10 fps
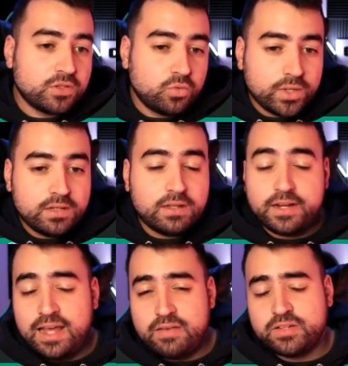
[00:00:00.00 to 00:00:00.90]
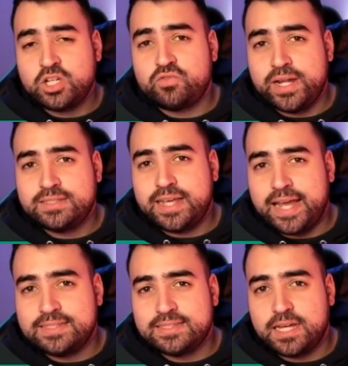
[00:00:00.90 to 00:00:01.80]
well, I don't have a correct
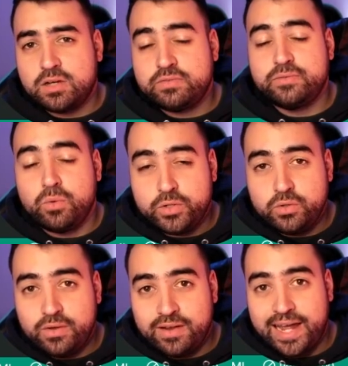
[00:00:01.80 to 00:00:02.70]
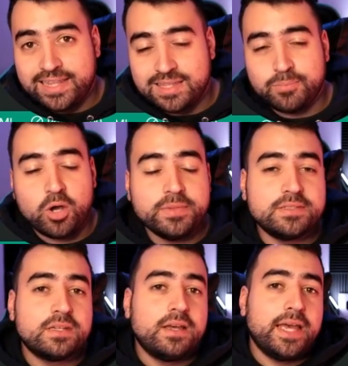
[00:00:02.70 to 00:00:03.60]
answer for you at the
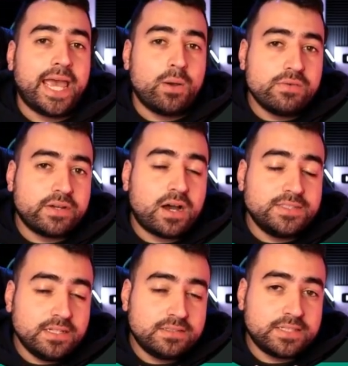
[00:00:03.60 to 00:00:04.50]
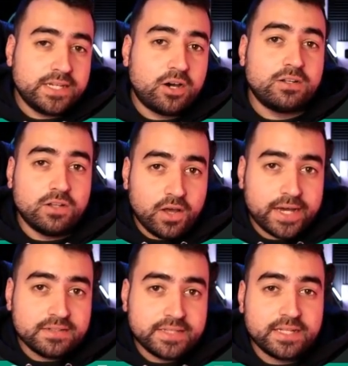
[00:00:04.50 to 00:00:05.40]
moment. However, I did see
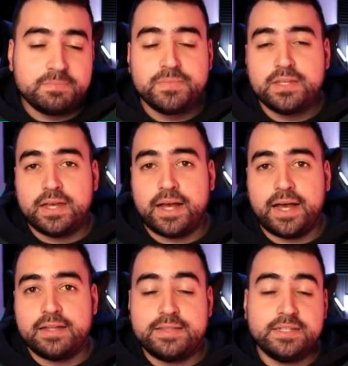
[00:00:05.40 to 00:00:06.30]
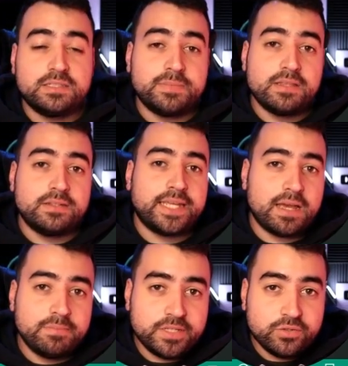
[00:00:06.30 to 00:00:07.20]
online that this method
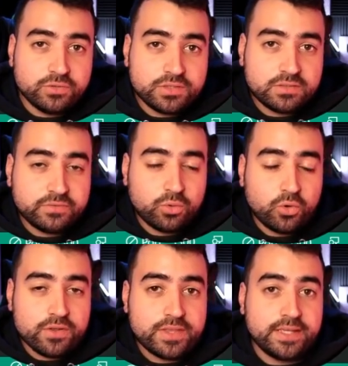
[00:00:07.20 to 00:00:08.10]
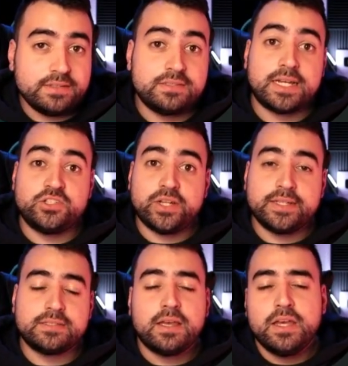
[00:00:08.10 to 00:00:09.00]
can be used for things such
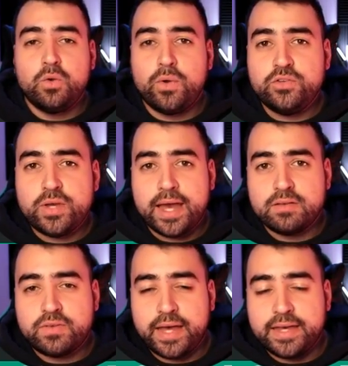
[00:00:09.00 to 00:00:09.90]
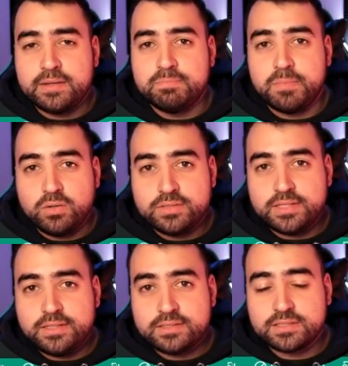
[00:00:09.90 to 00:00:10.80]
as when you have a
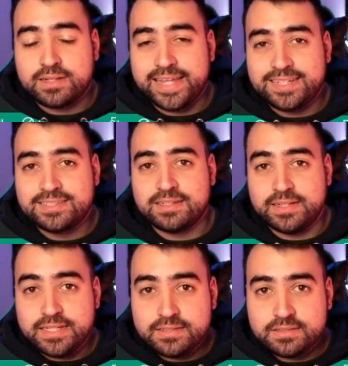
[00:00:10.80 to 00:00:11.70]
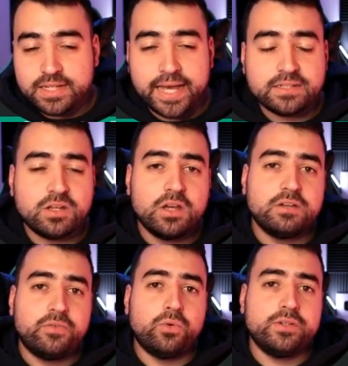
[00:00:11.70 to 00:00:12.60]
multi-select list and,
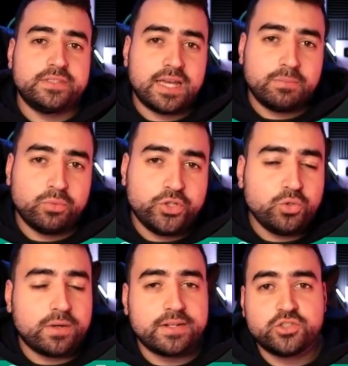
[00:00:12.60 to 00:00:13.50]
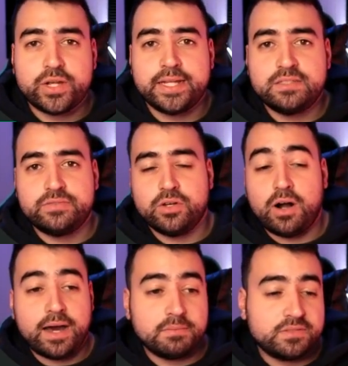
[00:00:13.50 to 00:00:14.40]
for example, you want to transfer
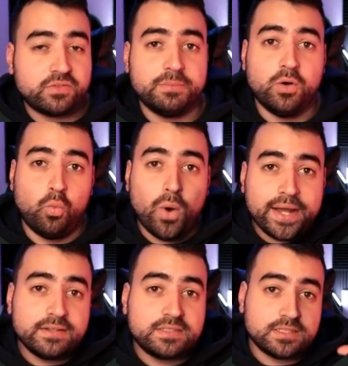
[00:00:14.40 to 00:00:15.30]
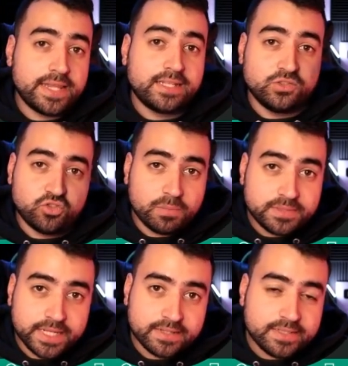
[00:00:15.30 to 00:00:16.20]
items from one select
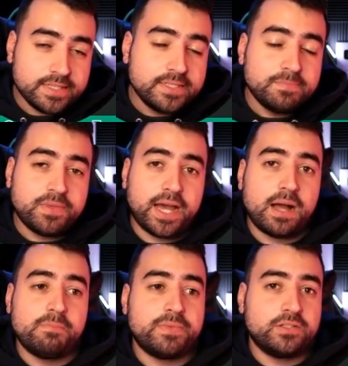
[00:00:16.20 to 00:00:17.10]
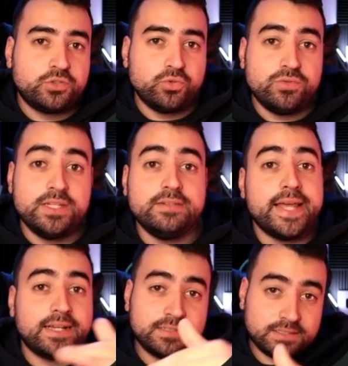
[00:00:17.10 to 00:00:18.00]
dropdown to the
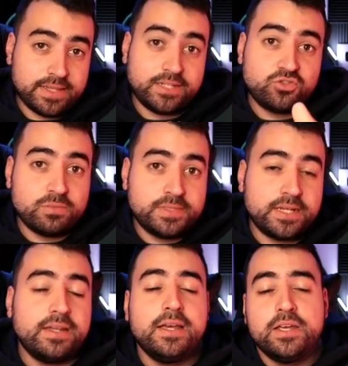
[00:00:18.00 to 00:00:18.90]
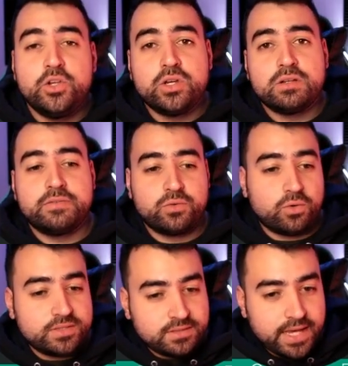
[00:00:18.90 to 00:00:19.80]
next select dropdown. You can, of
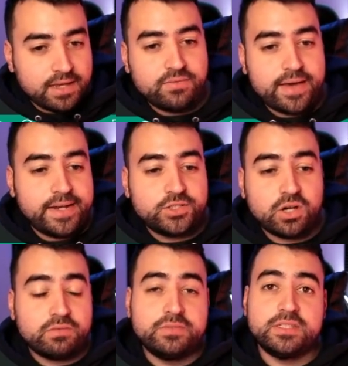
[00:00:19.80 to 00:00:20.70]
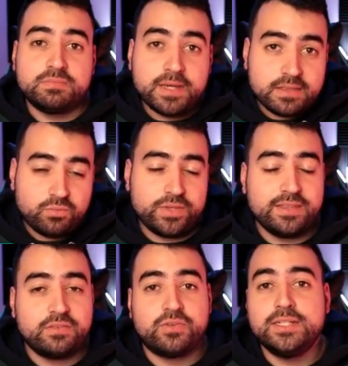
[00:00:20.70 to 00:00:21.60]
course, take advantage of this method
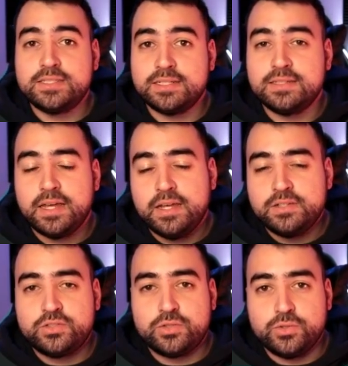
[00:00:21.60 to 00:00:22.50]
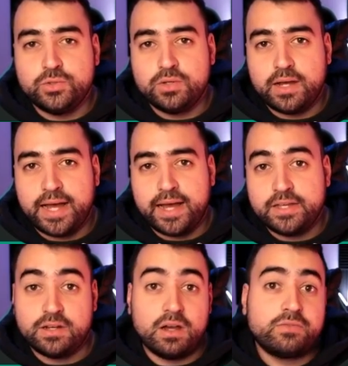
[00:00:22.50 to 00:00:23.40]
within the front end to,
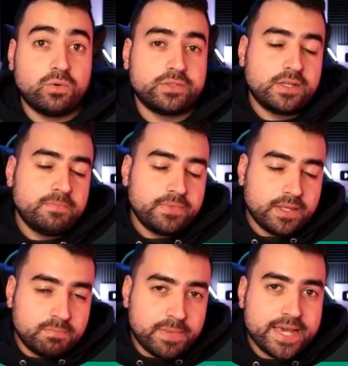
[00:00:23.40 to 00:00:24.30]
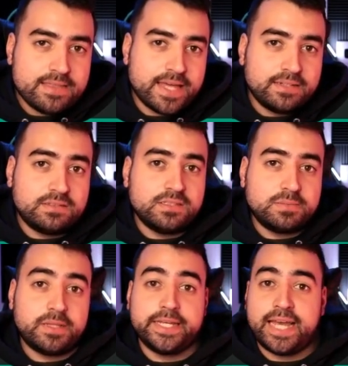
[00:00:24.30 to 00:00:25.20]
of course, make that
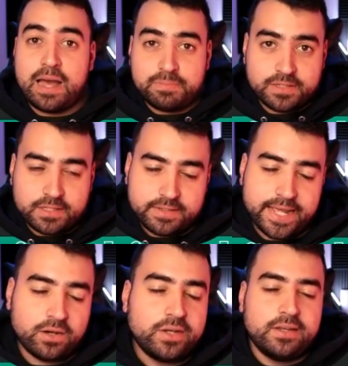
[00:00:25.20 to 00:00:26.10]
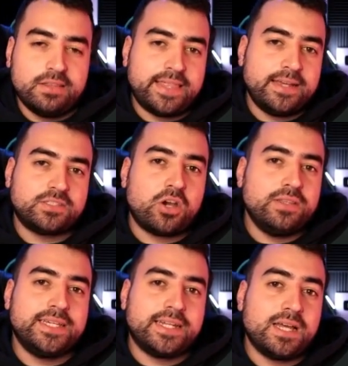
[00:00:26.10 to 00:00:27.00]
display happen. Now, that is
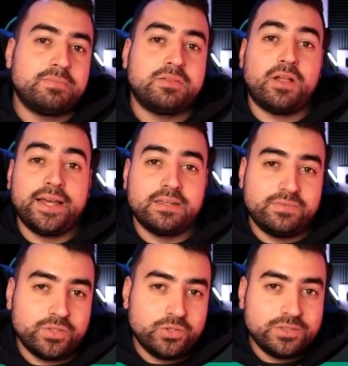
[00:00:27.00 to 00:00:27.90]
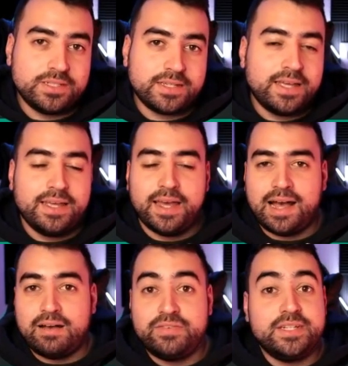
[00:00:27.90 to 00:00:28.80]
only going to apply if you're using
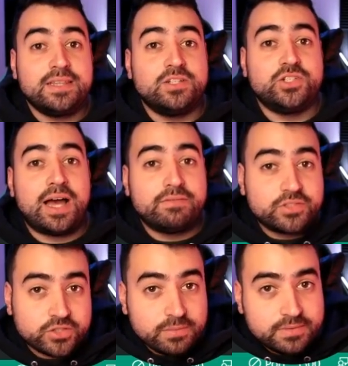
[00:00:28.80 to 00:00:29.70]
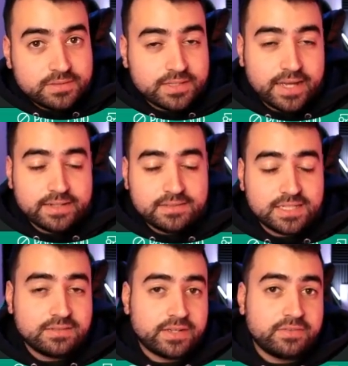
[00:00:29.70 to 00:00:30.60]
vanilla JavaScript
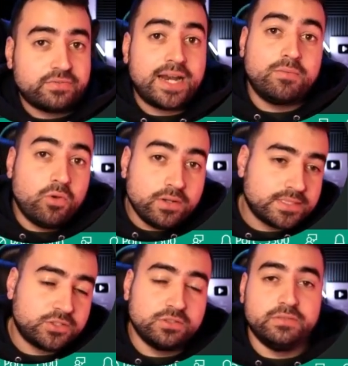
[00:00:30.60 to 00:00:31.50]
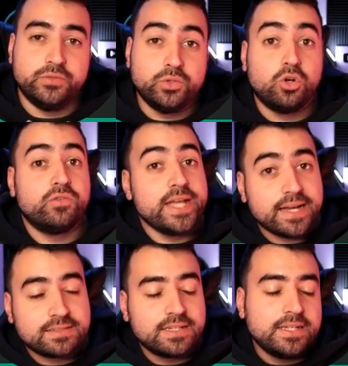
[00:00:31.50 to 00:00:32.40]
instead of a framework such as Vue or
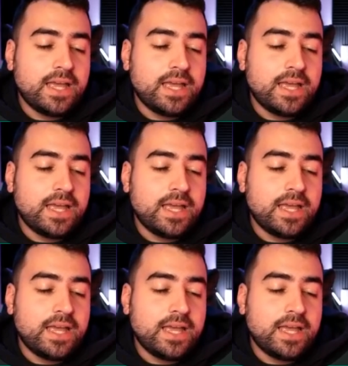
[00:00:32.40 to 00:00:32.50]
React,